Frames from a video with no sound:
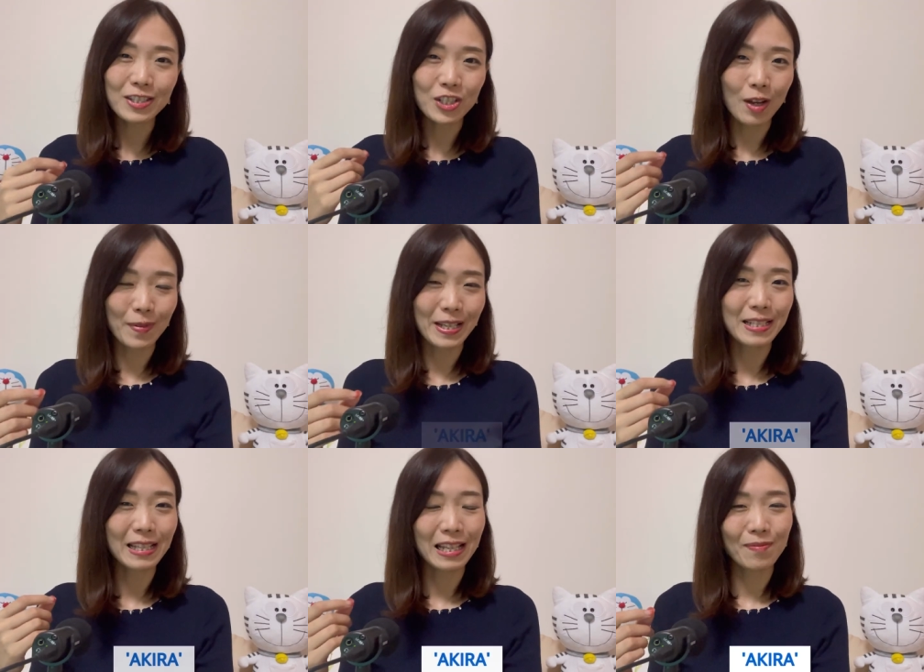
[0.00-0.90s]

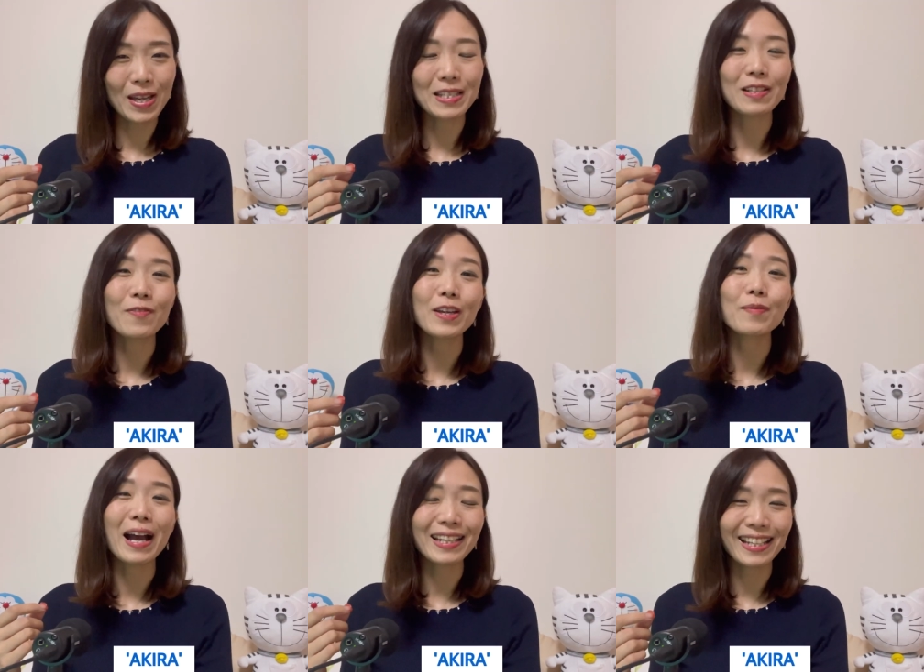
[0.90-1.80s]
Japanese animated film
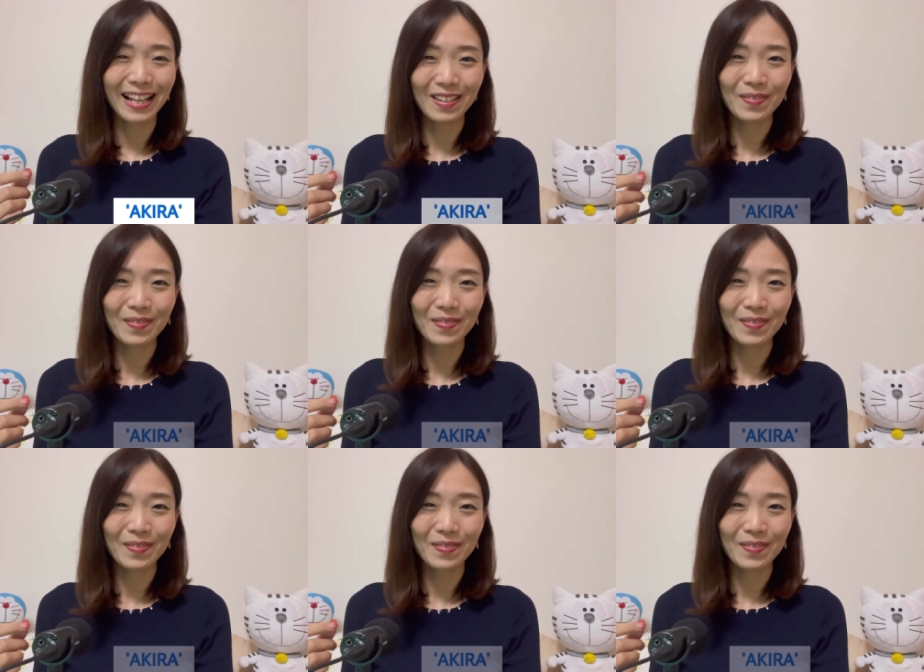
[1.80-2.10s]
Akira.